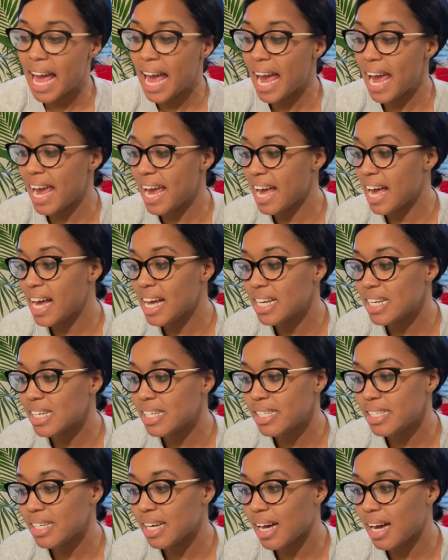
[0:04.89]

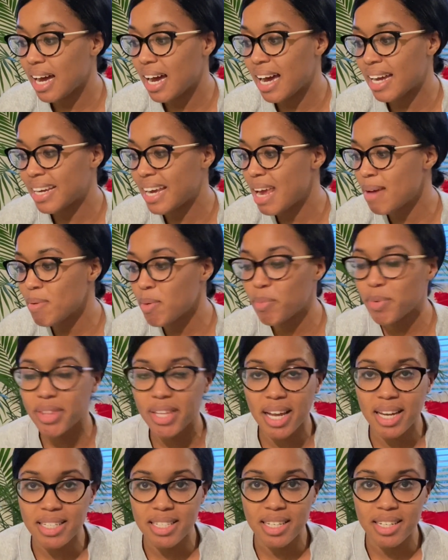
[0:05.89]
And I came up with
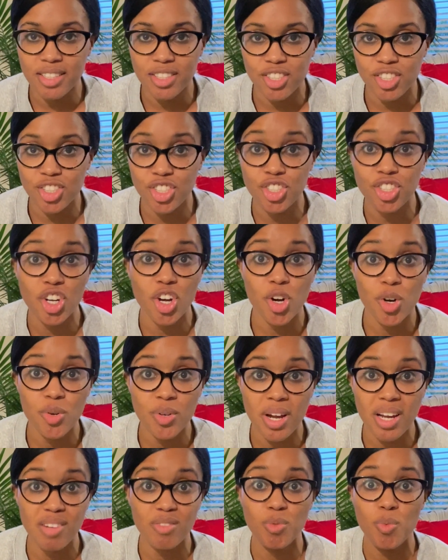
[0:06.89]
the idea to just show
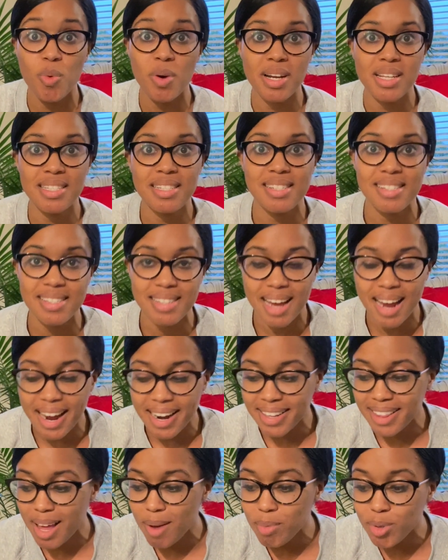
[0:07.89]
kind of what is
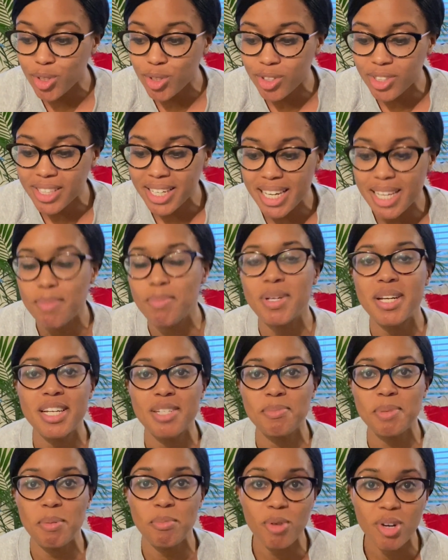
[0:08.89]
inside the epidural kit
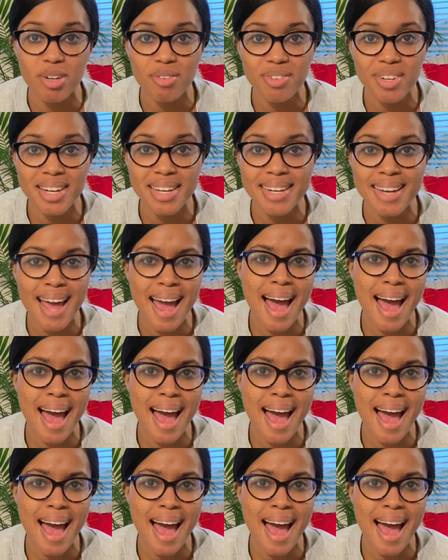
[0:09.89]
because my boyfriend